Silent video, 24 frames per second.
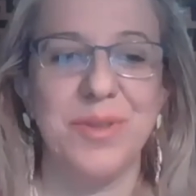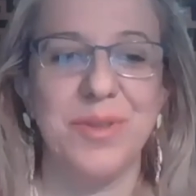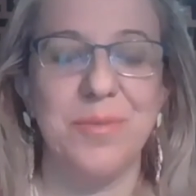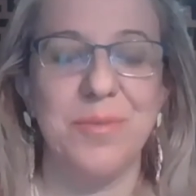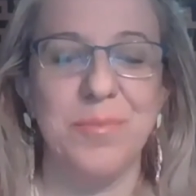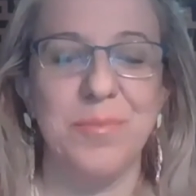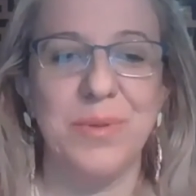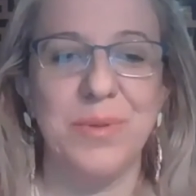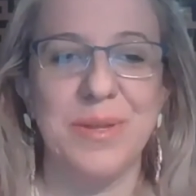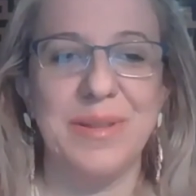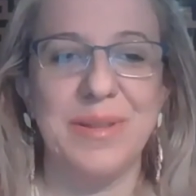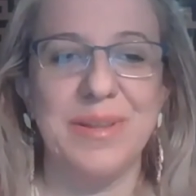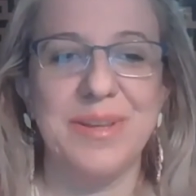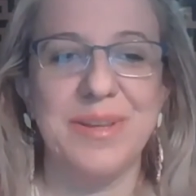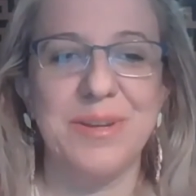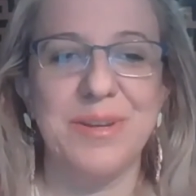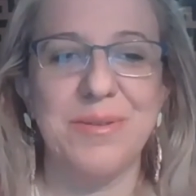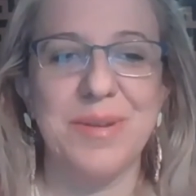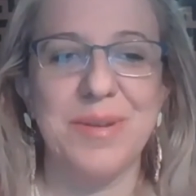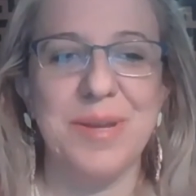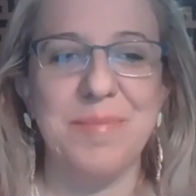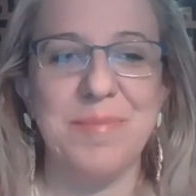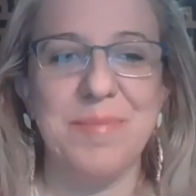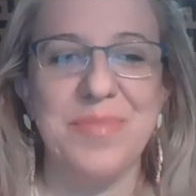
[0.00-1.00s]
Completely
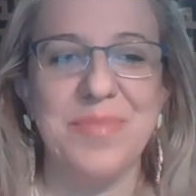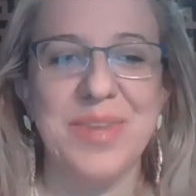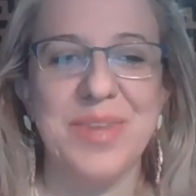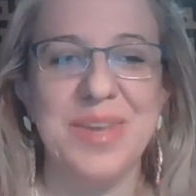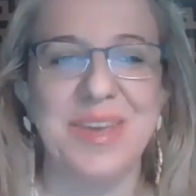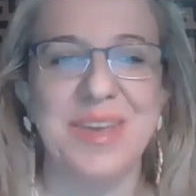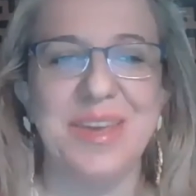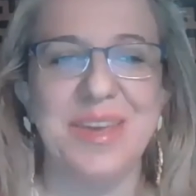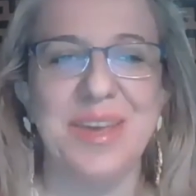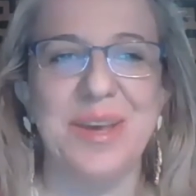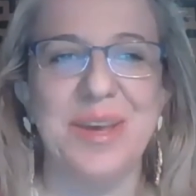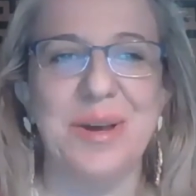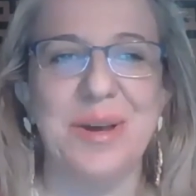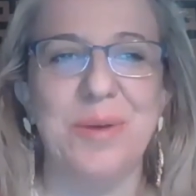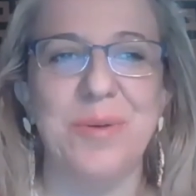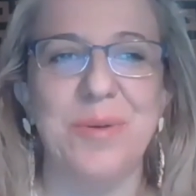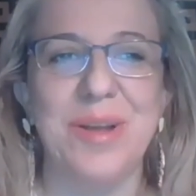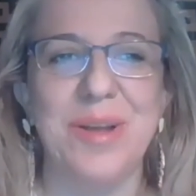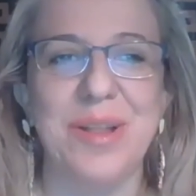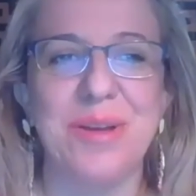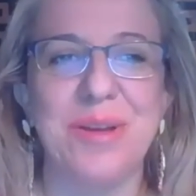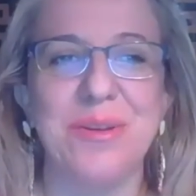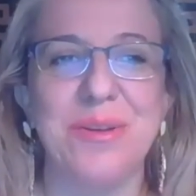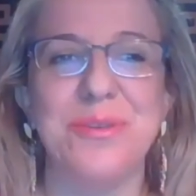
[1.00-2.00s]
agree.
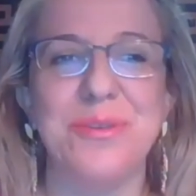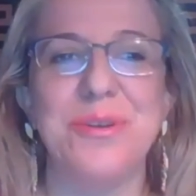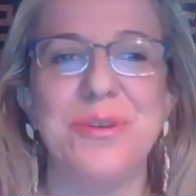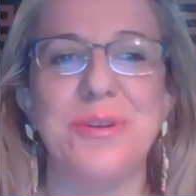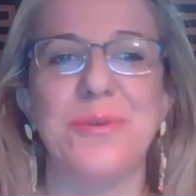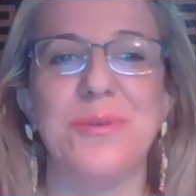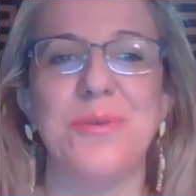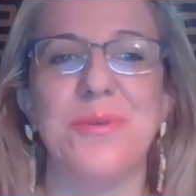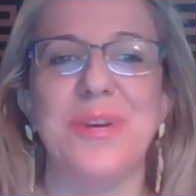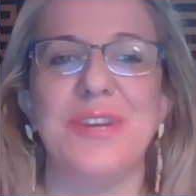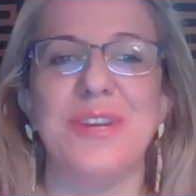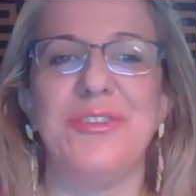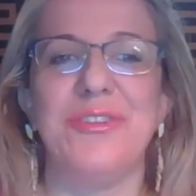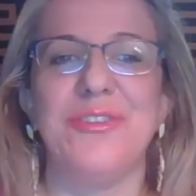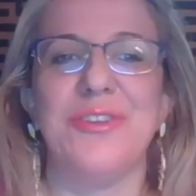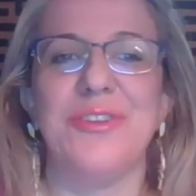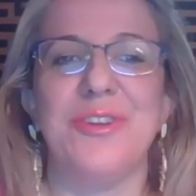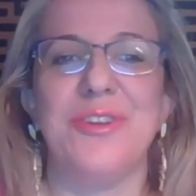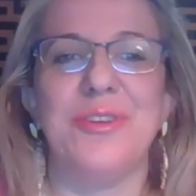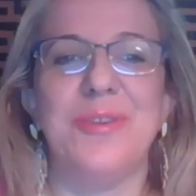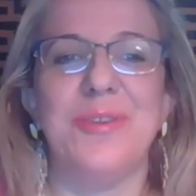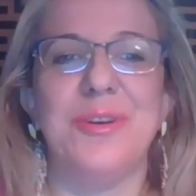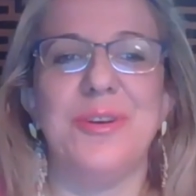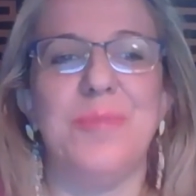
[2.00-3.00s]
Well, our third
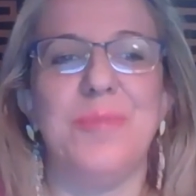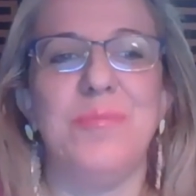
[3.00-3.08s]
question,